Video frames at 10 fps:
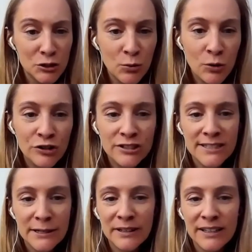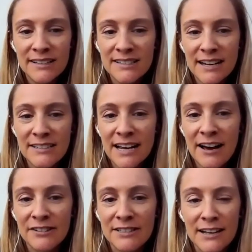Do older siblings tend to
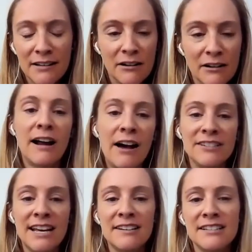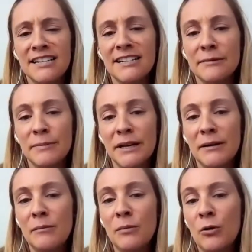have a tendency to be
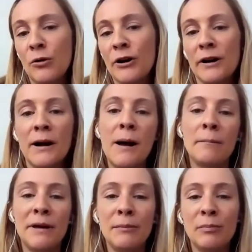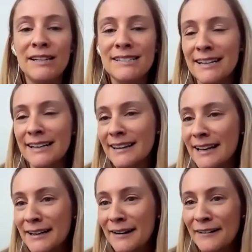more people-pleasing
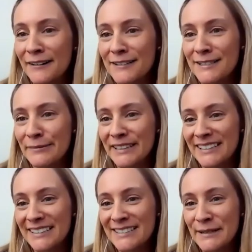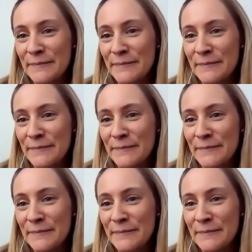than younger siblings?